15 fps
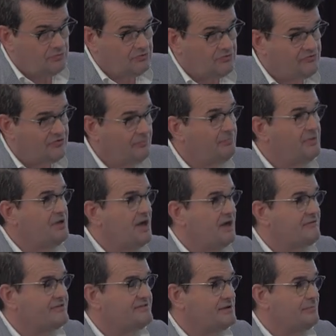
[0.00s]
Does something
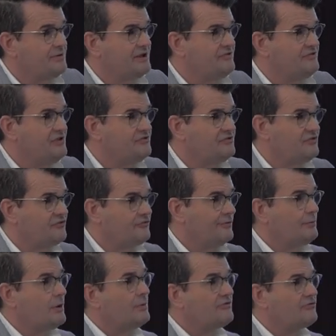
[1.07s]
have a separate existence
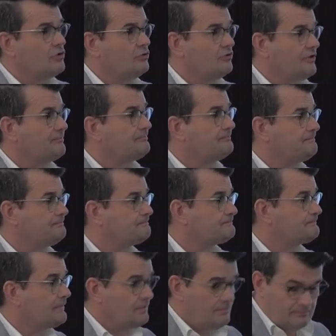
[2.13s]
from what we've called it?
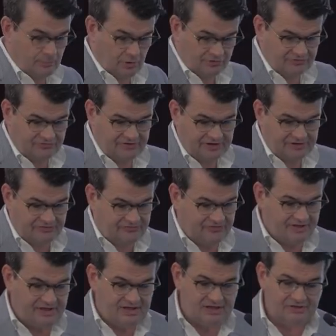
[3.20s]
The modern
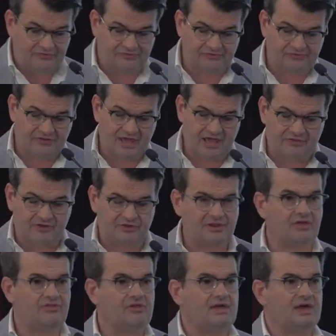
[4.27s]
tendency is to say that
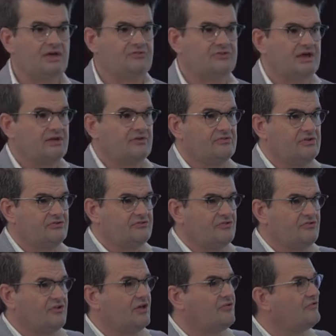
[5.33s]
nothing has an
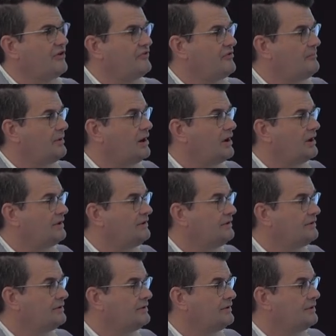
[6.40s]
existence outside the mind.
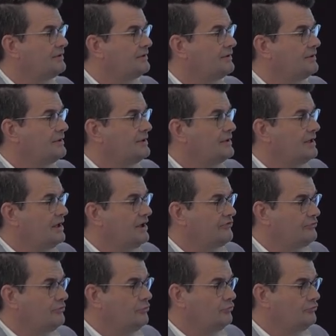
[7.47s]

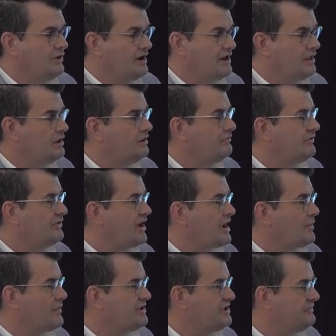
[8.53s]
It's all really the
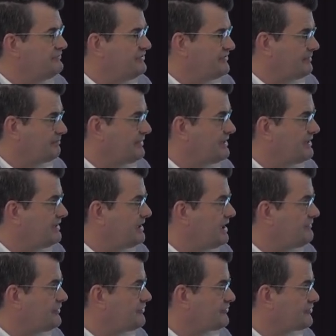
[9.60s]
name we give to something
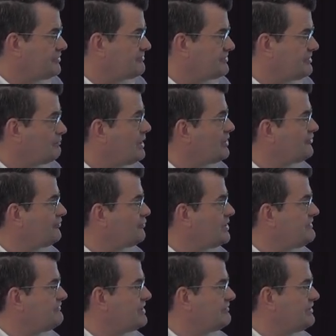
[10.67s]
and the description. Once
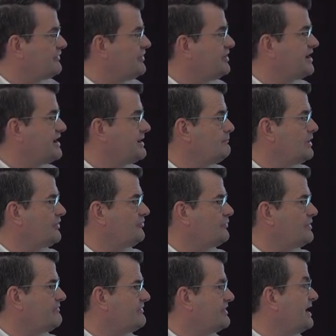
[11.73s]
we've given it the name, once
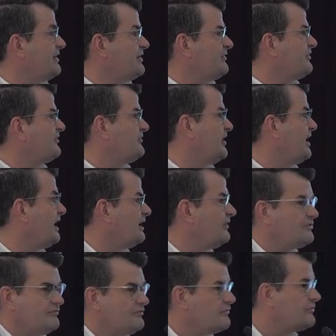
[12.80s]
we've counted the
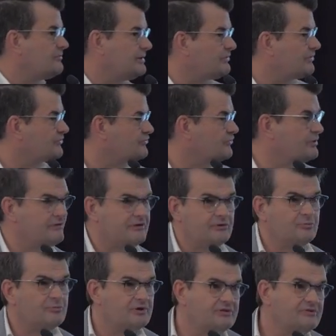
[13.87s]
stars, if you're familiar with the story of the
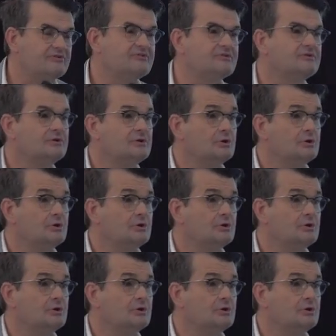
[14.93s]
little prince,